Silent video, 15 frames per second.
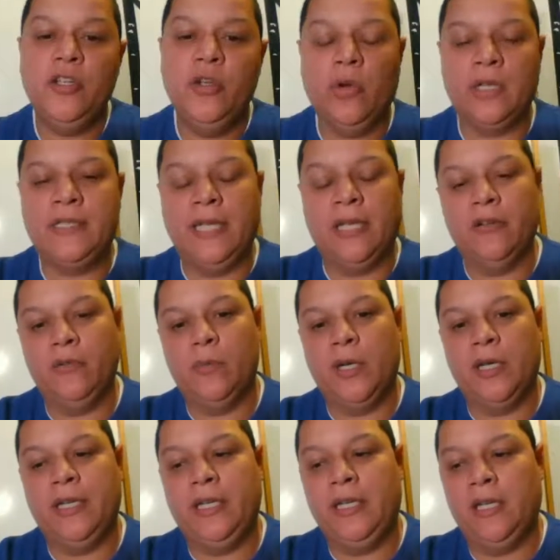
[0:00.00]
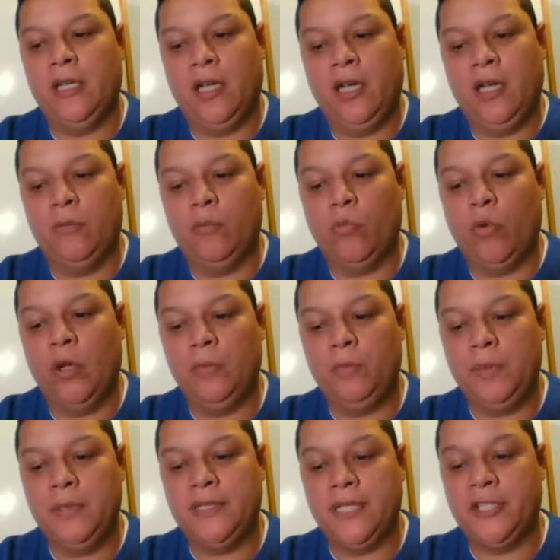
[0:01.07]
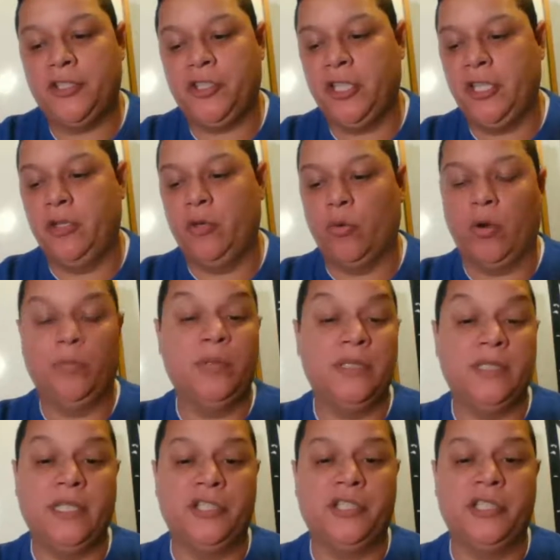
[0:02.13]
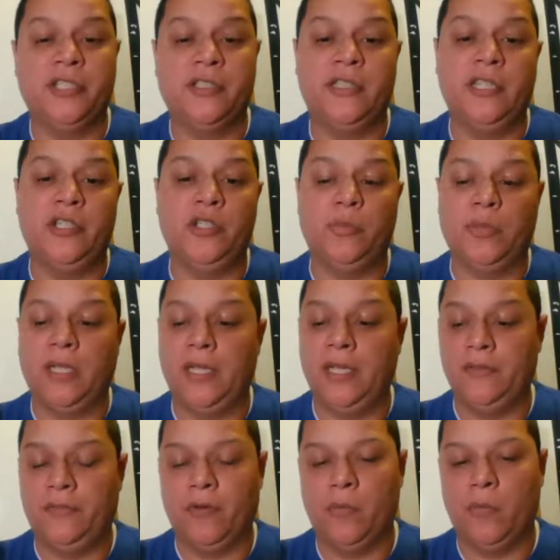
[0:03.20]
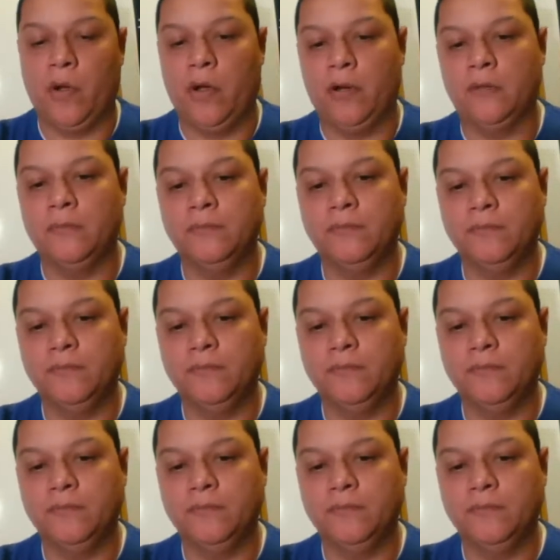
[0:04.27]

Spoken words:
You want to tell everybody what position or positions did you play in football?